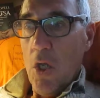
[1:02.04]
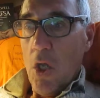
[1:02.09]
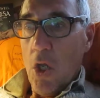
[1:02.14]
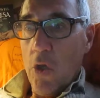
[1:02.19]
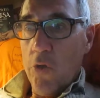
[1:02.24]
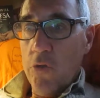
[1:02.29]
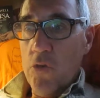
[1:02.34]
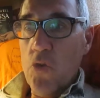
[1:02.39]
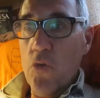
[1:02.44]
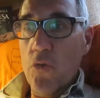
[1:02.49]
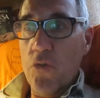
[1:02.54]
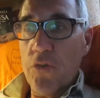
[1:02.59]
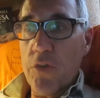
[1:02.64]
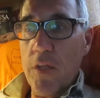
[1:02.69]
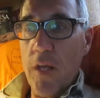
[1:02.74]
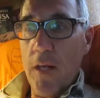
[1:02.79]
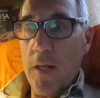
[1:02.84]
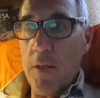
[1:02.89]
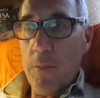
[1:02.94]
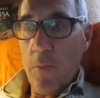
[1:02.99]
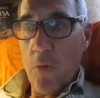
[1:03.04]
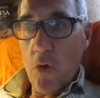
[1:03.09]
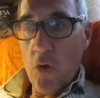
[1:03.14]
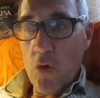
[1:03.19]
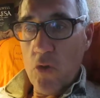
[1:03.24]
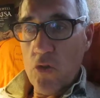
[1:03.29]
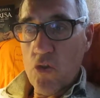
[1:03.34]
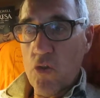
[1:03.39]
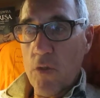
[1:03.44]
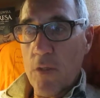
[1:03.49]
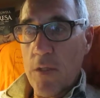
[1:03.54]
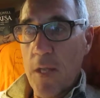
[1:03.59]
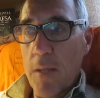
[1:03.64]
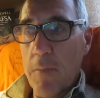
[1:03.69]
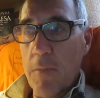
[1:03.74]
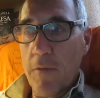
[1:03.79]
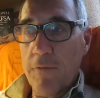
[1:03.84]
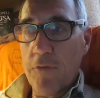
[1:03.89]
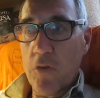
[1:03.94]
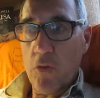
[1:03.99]
A new style emerged,
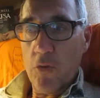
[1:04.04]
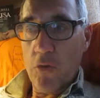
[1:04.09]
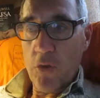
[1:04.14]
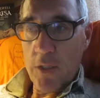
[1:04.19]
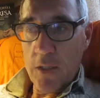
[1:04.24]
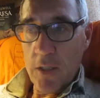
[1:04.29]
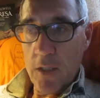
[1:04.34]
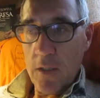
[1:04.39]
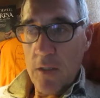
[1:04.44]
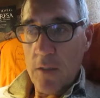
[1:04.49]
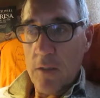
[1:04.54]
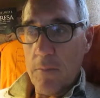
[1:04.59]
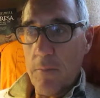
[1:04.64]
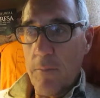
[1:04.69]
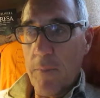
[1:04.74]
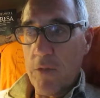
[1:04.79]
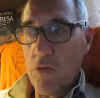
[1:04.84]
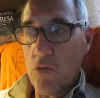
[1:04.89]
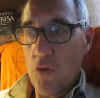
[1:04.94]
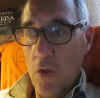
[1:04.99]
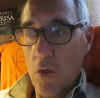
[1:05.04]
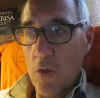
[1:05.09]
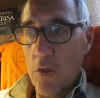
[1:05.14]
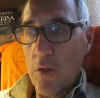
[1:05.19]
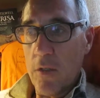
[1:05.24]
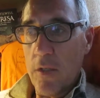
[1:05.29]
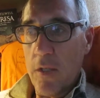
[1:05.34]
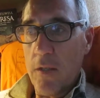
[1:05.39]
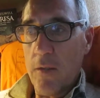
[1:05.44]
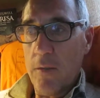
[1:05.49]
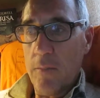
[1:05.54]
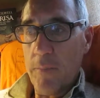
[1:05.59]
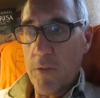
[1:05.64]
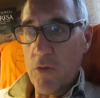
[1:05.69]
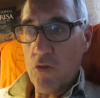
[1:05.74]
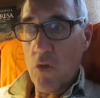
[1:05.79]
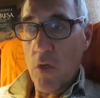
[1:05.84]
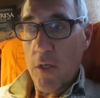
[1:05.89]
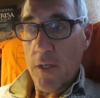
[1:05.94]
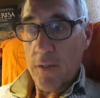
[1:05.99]
named after the king,
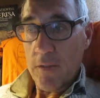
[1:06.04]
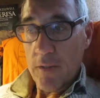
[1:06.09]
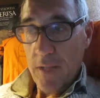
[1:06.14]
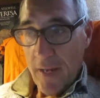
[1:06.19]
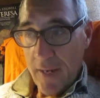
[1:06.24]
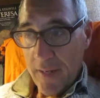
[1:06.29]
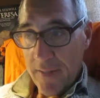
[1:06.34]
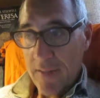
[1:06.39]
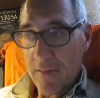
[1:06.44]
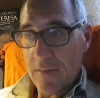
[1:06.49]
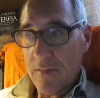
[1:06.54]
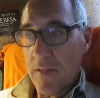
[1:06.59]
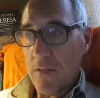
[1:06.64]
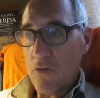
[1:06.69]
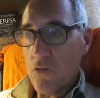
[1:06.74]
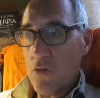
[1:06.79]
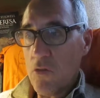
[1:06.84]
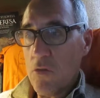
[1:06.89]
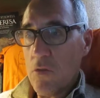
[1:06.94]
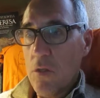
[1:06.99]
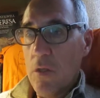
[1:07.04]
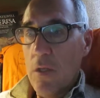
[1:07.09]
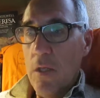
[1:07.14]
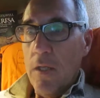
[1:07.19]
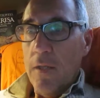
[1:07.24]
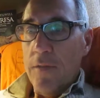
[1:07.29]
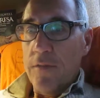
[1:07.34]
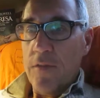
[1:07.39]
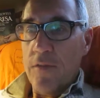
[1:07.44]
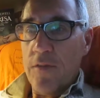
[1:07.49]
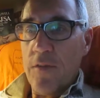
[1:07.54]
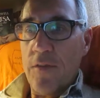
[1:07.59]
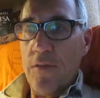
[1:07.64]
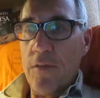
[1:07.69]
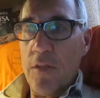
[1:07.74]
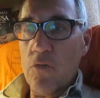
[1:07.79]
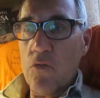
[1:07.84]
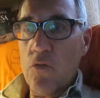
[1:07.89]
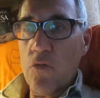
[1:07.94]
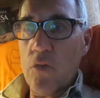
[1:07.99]
Manueline Architecture. This is
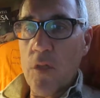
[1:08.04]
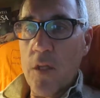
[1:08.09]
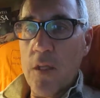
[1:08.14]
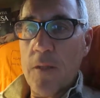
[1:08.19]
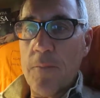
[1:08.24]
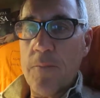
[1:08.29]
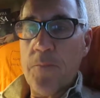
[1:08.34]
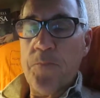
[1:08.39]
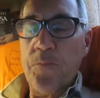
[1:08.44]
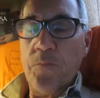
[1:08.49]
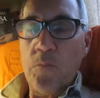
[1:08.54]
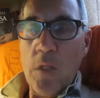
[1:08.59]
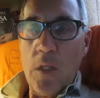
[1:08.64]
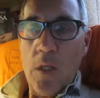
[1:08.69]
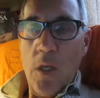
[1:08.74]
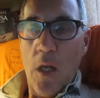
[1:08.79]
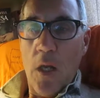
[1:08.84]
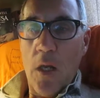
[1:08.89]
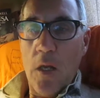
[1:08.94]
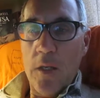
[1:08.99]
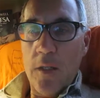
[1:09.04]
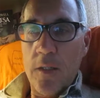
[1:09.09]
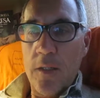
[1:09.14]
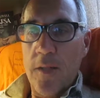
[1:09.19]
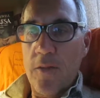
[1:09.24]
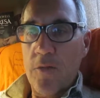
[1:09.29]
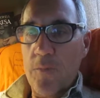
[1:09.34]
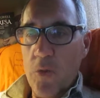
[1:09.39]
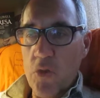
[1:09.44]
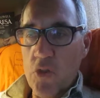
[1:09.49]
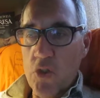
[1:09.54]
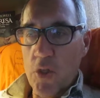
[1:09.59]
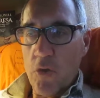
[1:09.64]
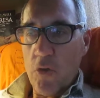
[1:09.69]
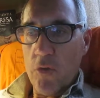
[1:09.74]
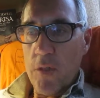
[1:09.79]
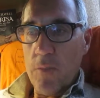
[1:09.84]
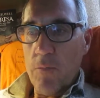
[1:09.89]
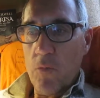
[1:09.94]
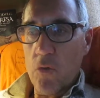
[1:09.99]
seen today in Lisbon
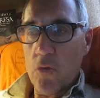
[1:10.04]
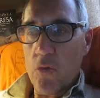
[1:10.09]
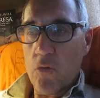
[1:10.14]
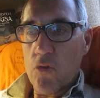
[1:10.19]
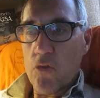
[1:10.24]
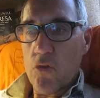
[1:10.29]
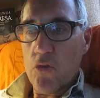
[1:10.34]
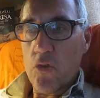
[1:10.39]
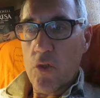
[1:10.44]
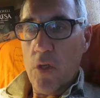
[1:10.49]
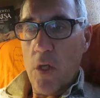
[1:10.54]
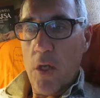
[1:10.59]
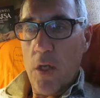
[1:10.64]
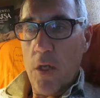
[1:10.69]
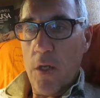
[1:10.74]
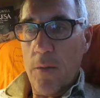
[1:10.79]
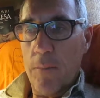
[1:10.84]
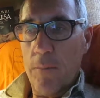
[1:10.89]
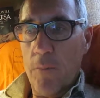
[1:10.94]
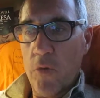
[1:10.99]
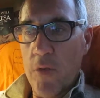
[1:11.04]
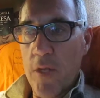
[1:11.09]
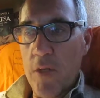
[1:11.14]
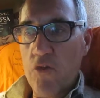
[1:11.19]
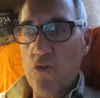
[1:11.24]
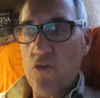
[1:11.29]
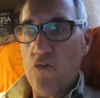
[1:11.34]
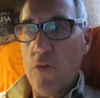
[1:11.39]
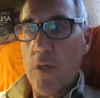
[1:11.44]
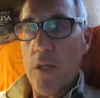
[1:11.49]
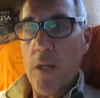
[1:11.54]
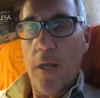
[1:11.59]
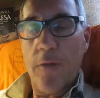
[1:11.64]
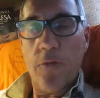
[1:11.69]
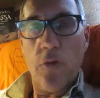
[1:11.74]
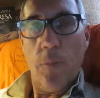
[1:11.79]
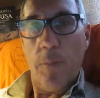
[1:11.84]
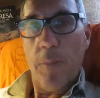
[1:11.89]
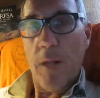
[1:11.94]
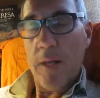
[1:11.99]
Jerónimos Monastery
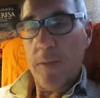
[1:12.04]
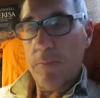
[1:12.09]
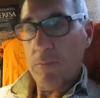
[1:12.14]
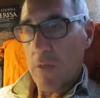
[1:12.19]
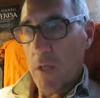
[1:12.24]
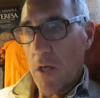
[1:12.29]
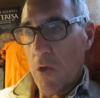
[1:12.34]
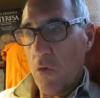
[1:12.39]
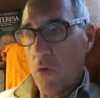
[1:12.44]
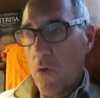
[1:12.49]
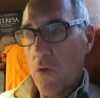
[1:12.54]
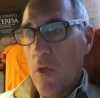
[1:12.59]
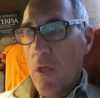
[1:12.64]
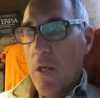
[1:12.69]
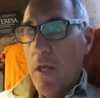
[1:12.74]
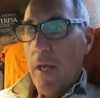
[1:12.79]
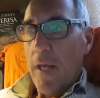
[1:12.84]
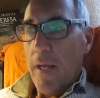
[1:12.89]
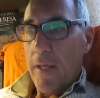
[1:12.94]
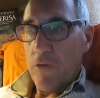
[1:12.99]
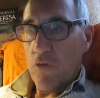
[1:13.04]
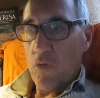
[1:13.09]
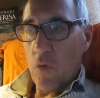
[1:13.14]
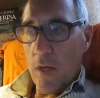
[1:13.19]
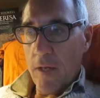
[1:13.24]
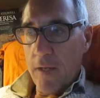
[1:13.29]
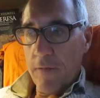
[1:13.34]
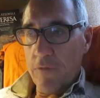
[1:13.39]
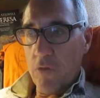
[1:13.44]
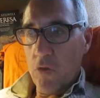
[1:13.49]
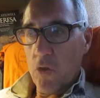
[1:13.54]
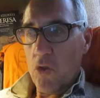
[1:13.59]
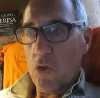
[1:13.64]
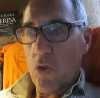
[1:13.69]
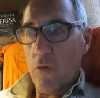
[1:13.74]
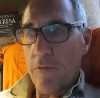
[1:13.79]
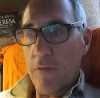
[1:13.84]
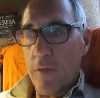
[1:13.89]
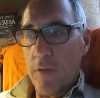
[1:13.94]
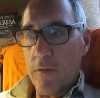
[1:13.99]
and the Belém Tower, as well as the
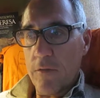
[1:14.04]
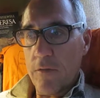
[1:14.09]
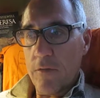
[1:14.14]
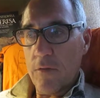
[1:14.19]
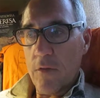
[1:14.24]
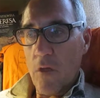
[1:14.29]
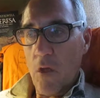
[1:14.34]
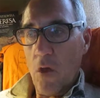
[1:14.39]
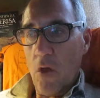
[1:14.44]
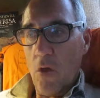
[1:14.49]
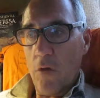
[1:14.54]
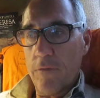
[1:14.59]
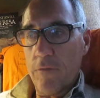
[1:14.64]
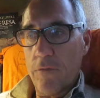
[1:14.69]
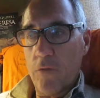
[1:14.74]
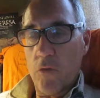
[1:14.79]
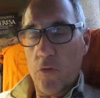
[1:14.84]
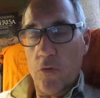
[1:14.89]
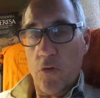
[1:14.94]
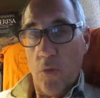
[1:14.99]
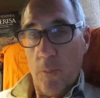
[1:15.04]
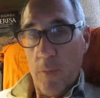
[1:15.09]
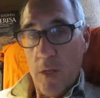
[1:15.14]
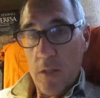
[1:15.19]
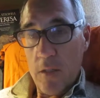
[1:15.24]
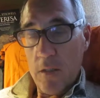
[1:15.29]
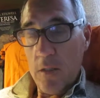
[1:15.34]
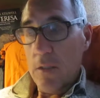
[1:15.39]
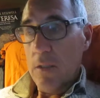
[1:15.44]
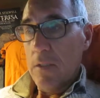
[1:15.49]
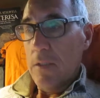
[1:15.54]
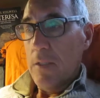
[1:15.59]
convent of Tomar